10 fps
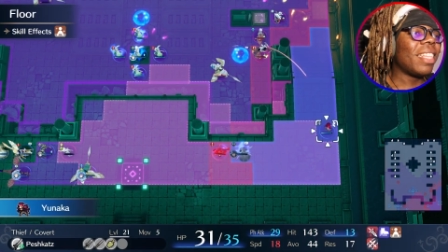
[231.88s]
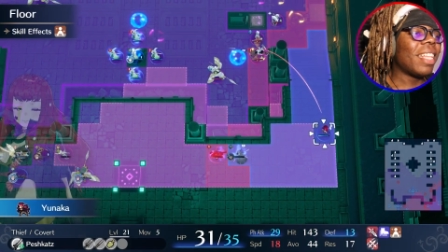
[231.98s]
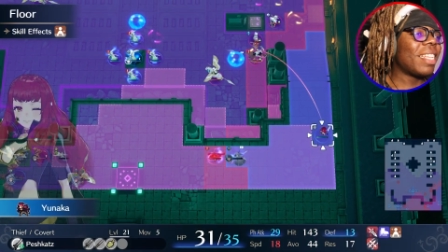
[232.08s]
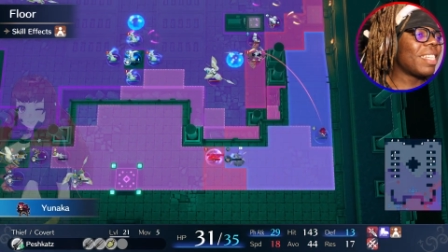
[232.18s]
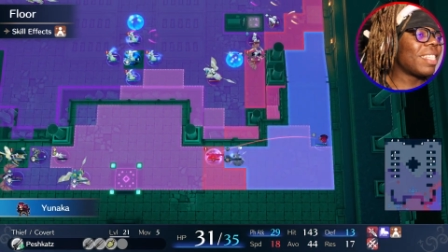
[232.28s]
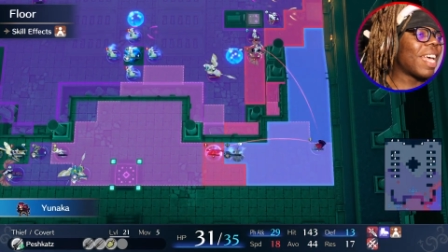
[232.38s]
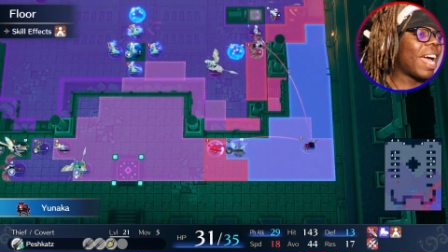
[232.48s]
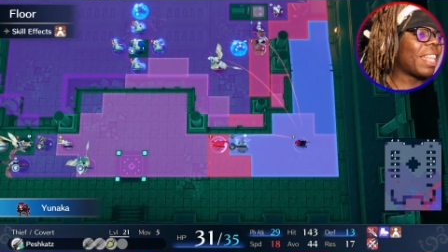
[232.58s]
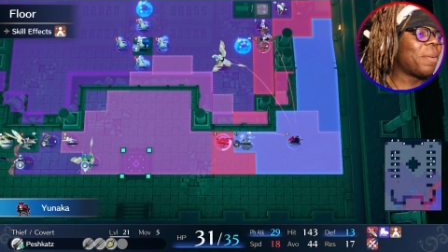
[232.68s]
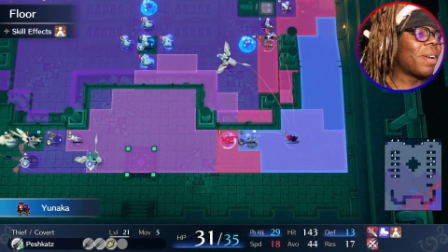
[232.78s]
That's
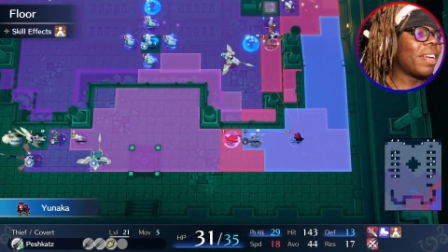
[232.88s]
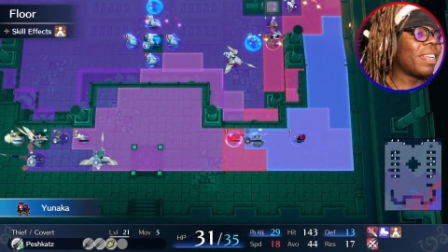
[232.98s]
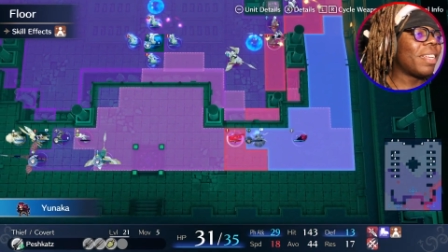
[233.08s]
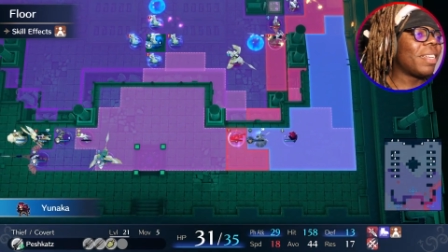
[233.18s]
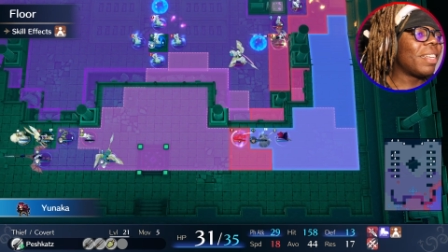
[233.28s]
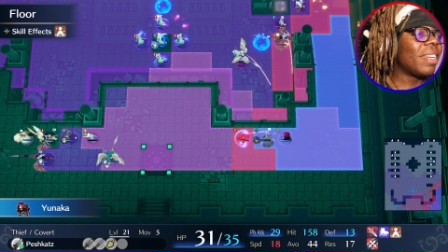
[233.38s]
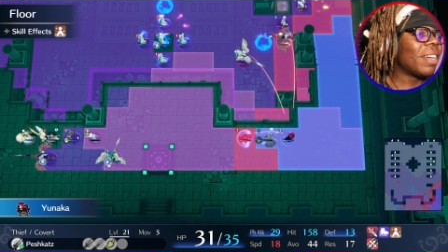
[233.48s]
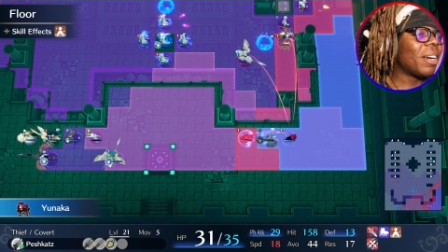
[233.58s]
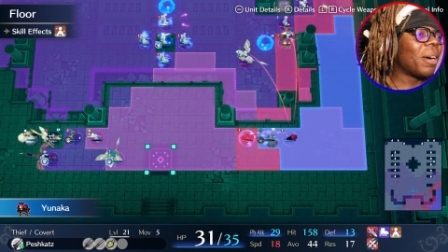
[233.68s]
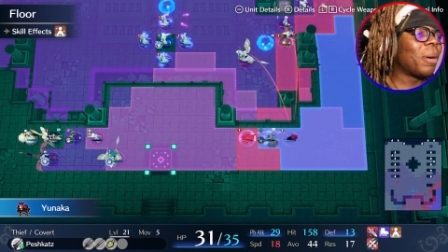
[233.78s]
exactly what I needed.
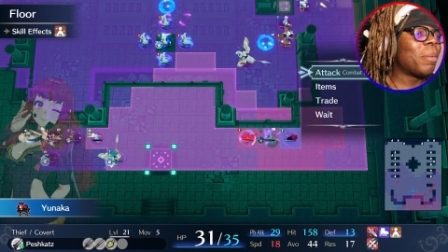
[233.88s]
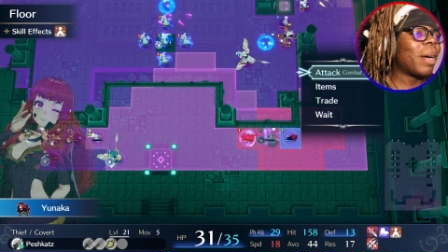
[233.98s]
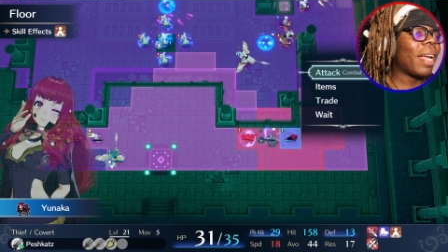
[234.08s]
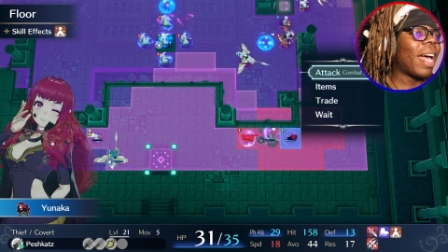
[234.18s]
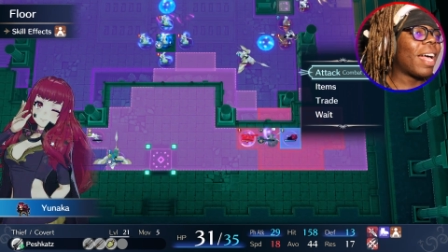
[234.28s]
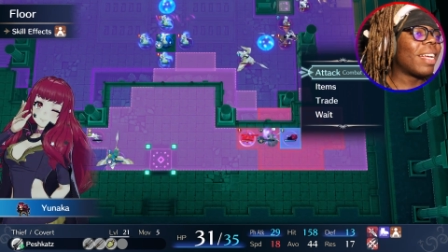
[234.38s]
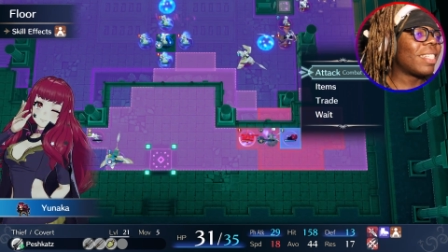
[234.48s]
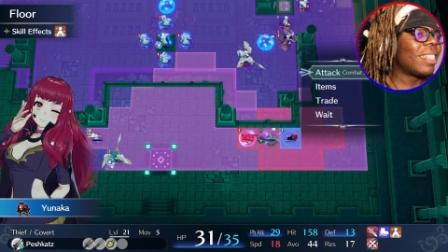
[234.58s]
Oh my gosh.